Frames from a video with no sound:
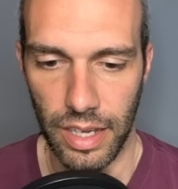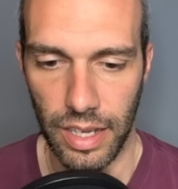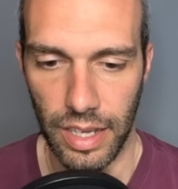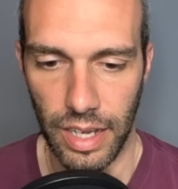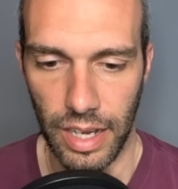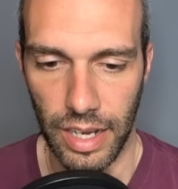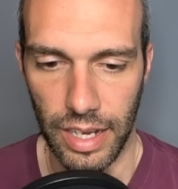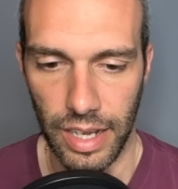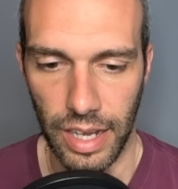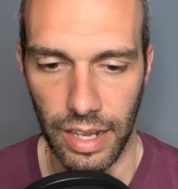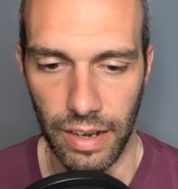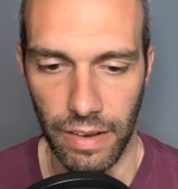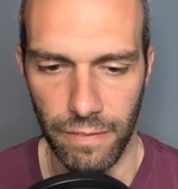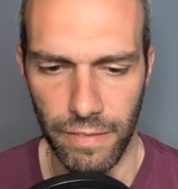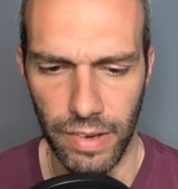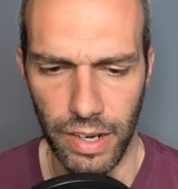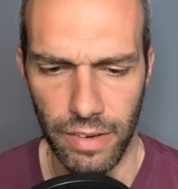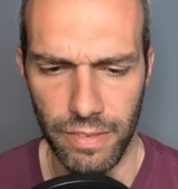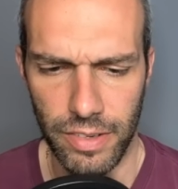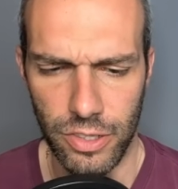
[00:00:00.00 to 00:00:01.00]
again,
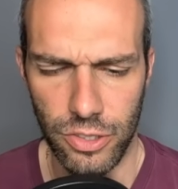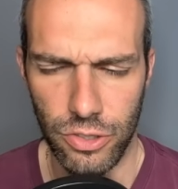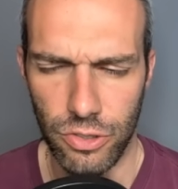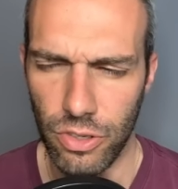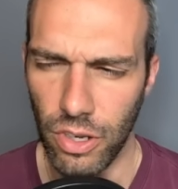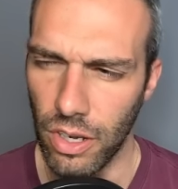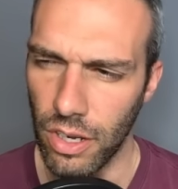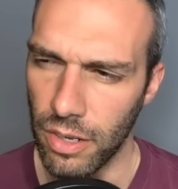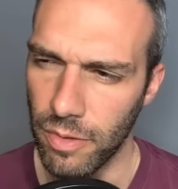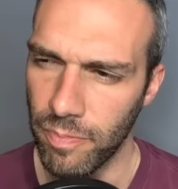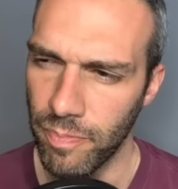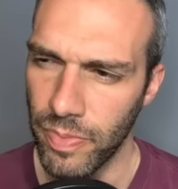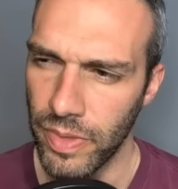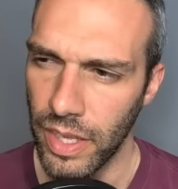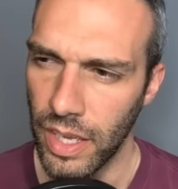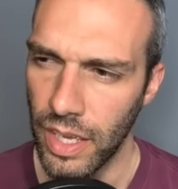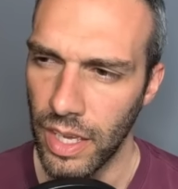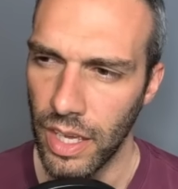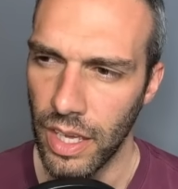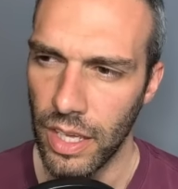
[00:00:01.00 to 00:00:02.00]
very, very strong.
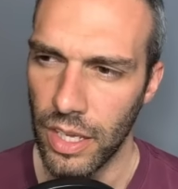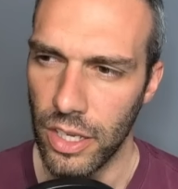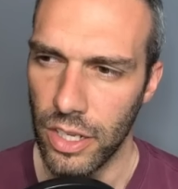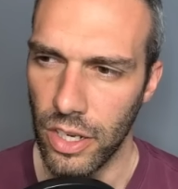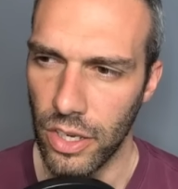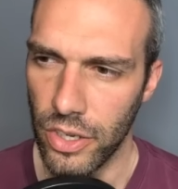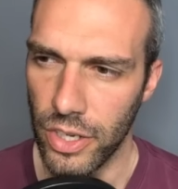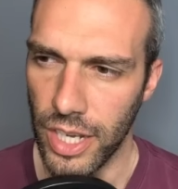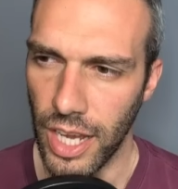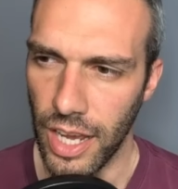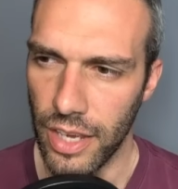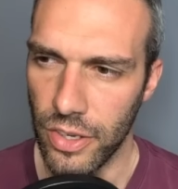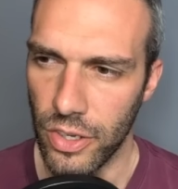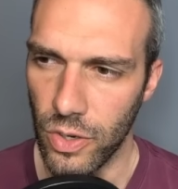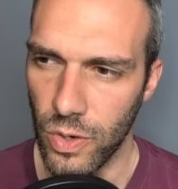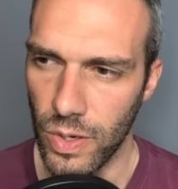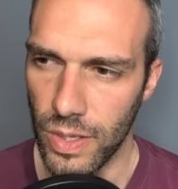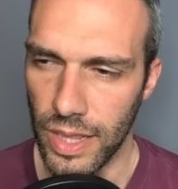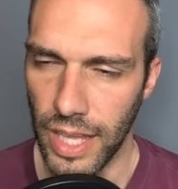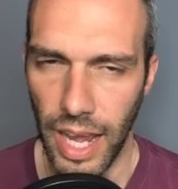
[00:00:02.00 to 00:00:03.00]
You know, you got
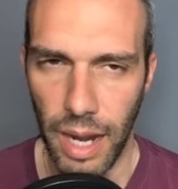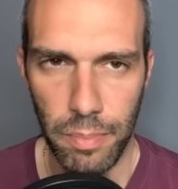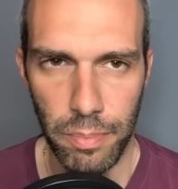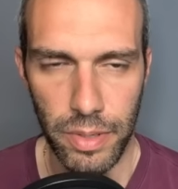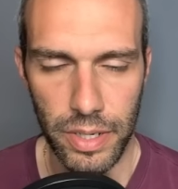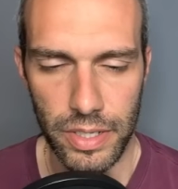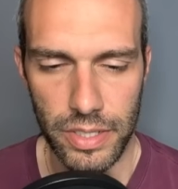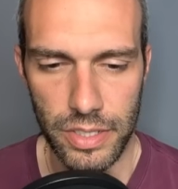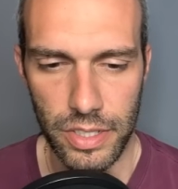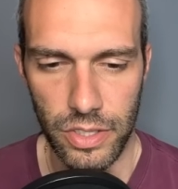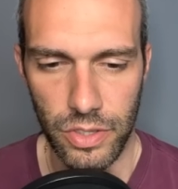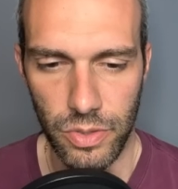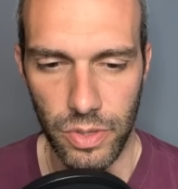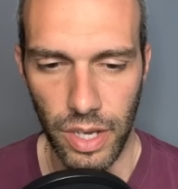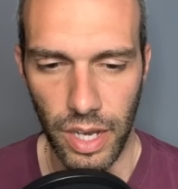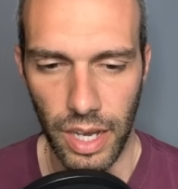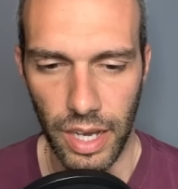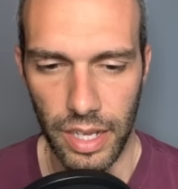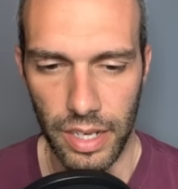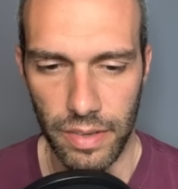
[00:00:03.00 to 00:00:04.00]
your Lapras, and you
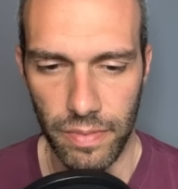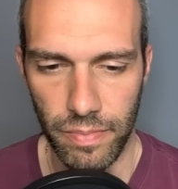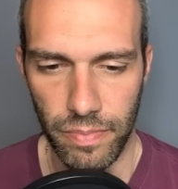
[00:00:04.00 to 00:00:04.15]
got